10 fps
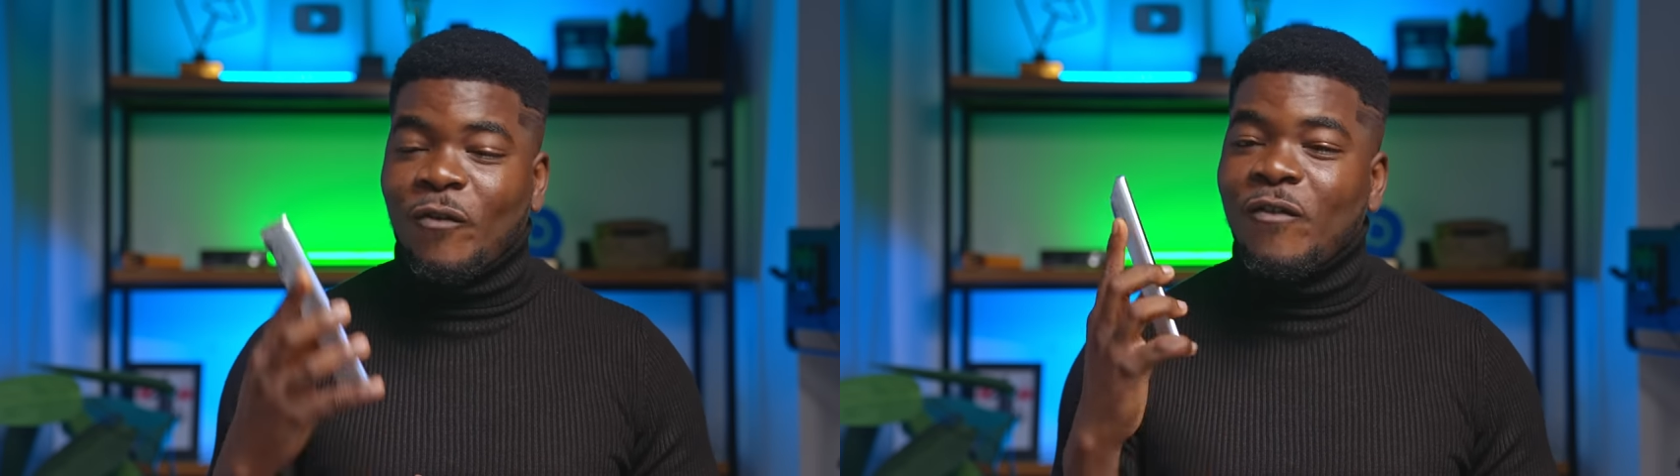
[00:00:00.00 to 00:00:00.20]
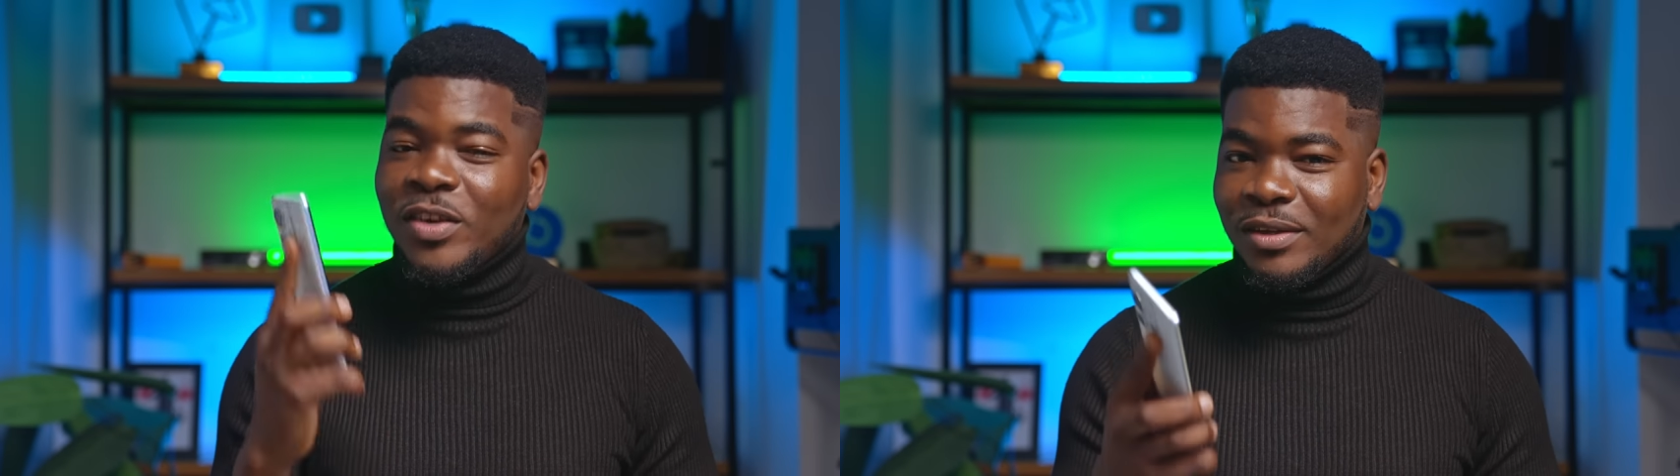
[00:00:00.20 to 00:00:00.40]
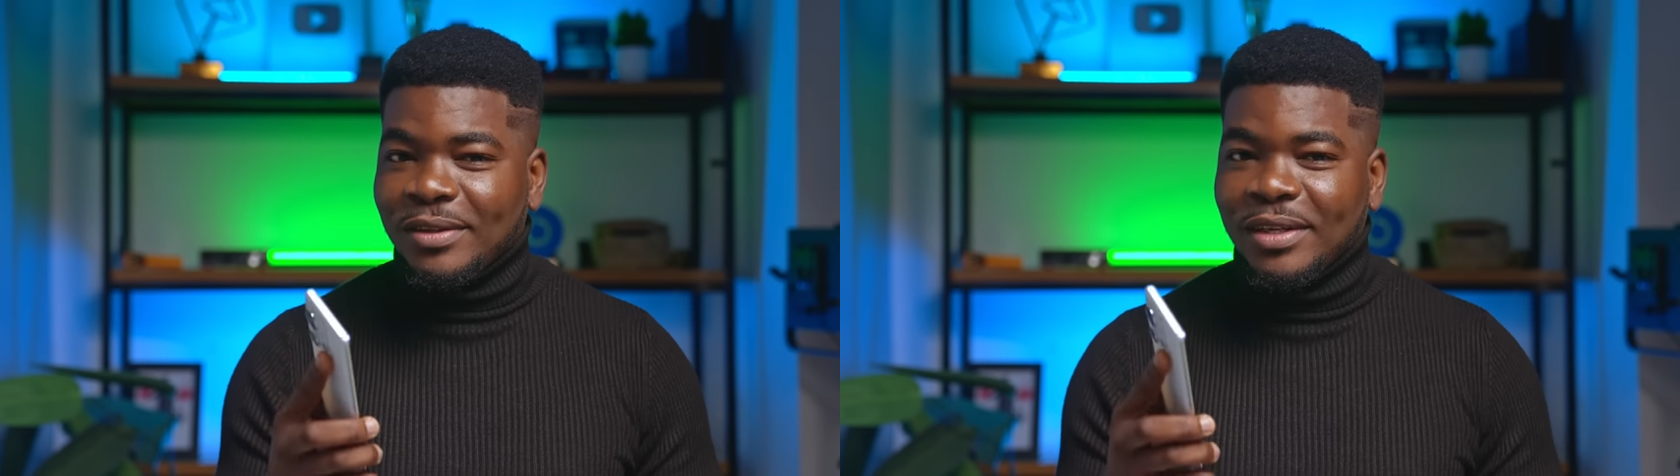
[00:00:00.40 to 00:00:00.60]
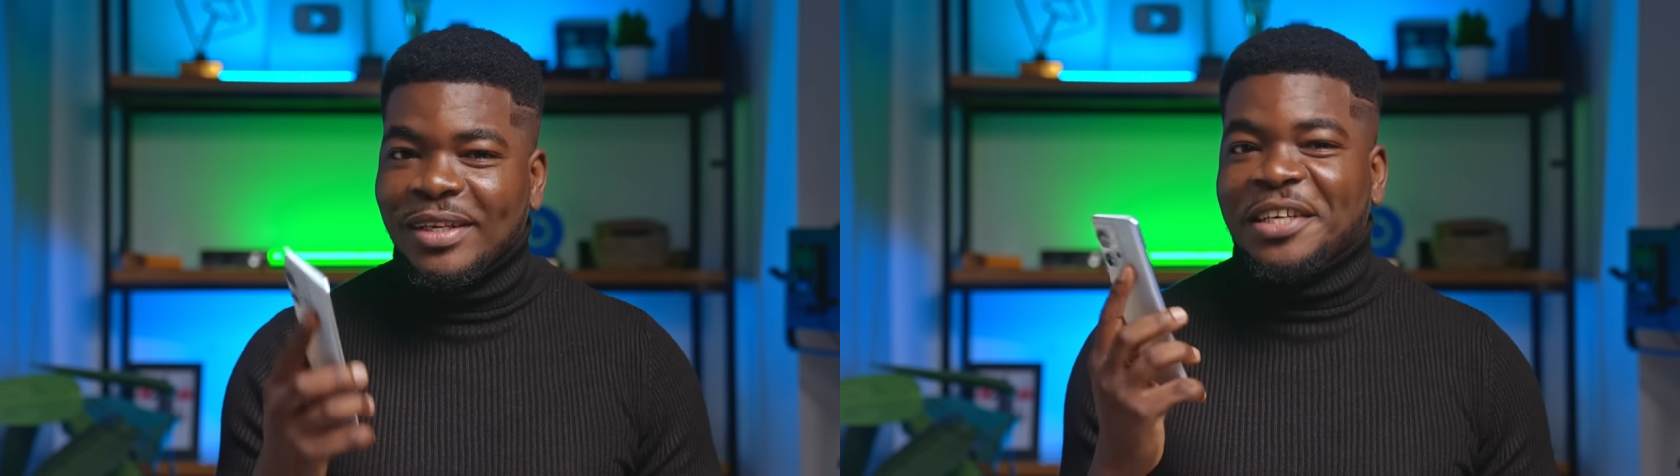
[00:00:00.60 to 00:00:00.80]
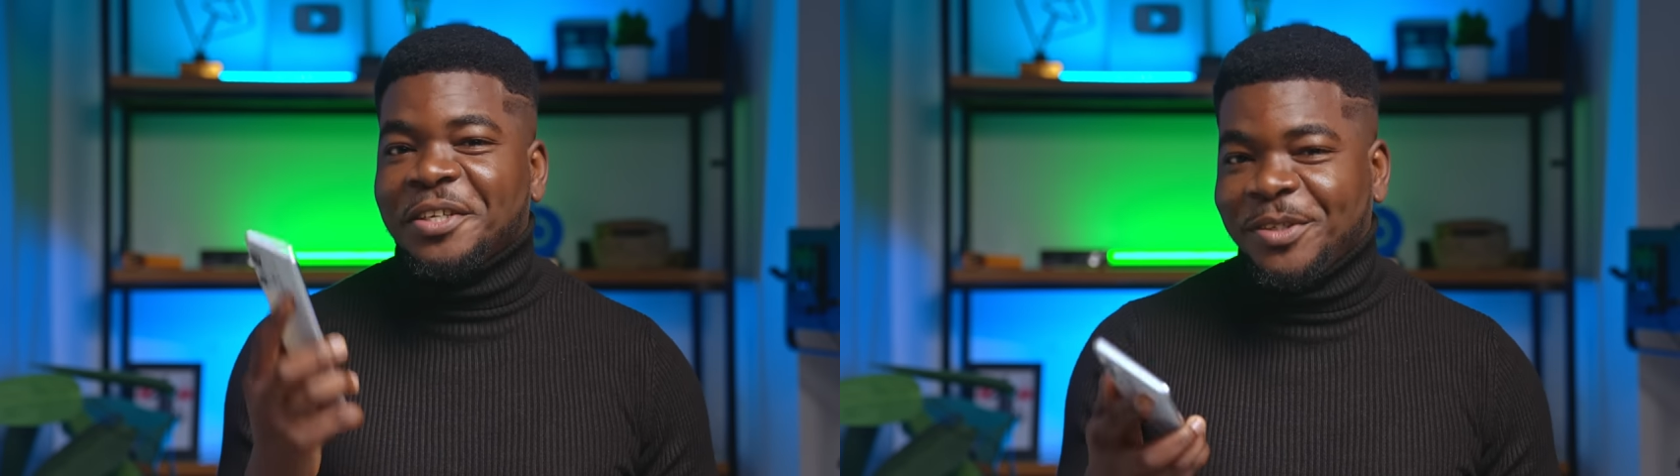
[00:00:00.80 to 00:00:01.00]
feel
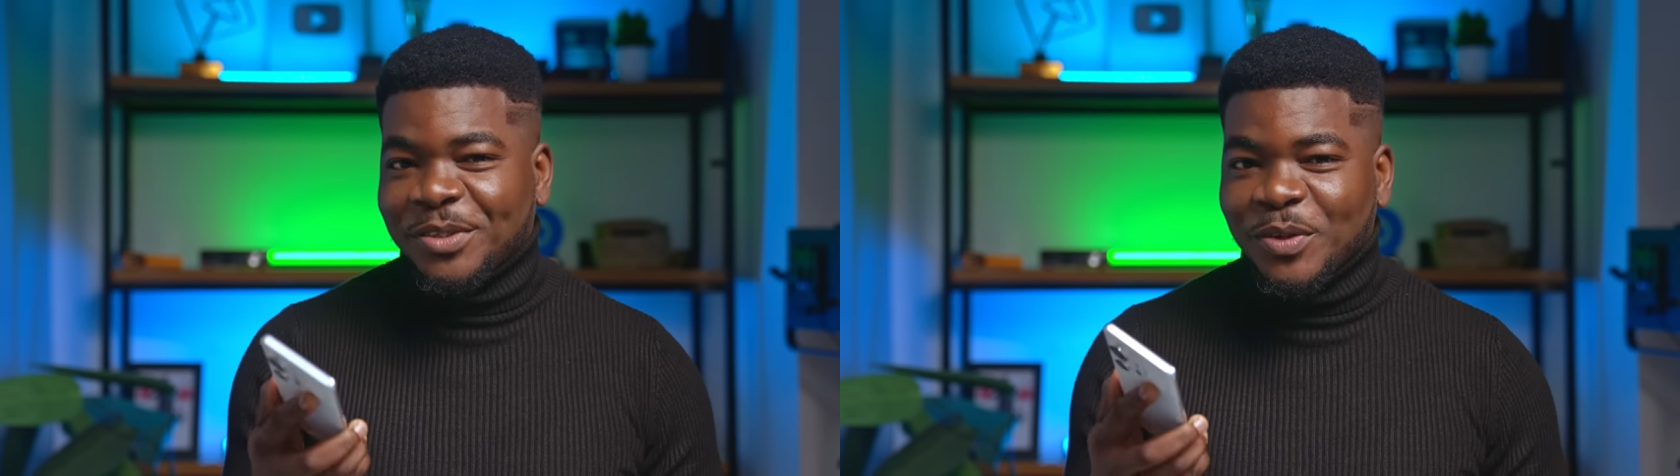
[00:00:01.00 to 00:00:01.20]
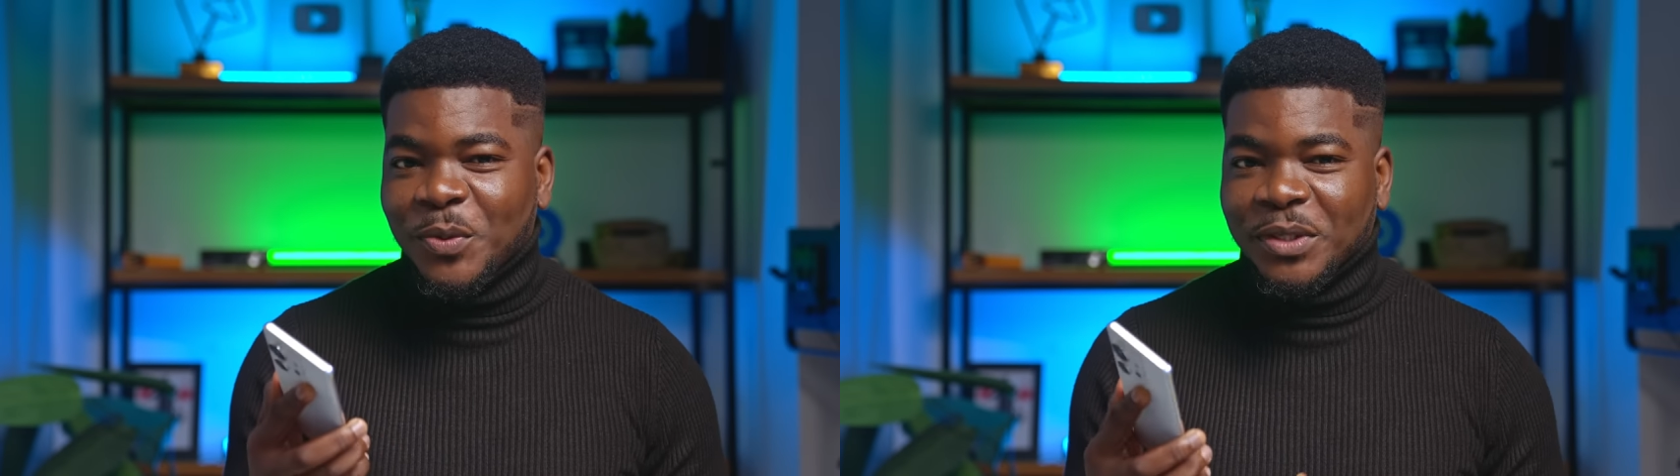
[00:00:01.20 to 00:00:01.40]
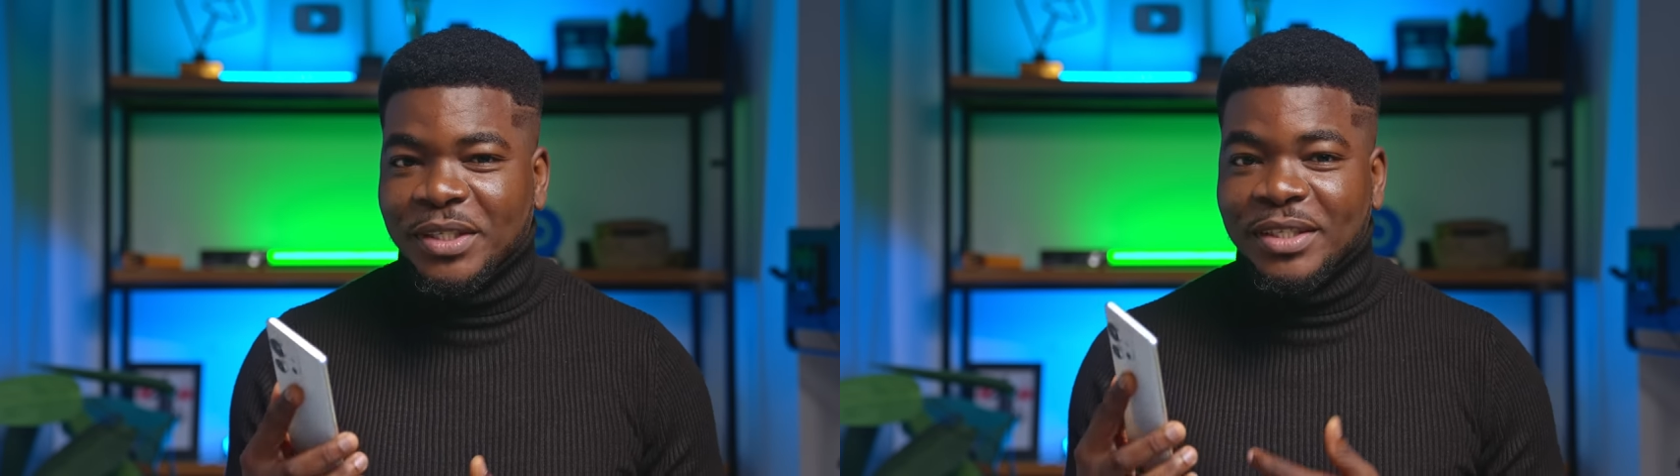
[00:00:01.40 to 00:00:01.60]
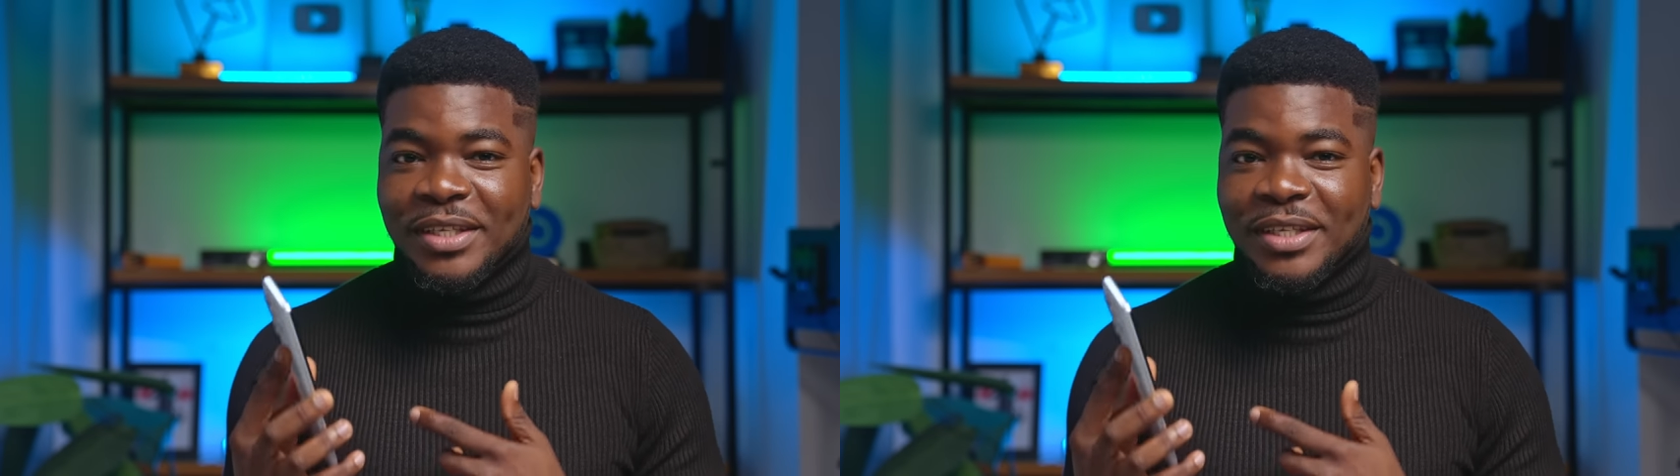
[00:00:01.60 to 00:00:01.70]
like you're using one,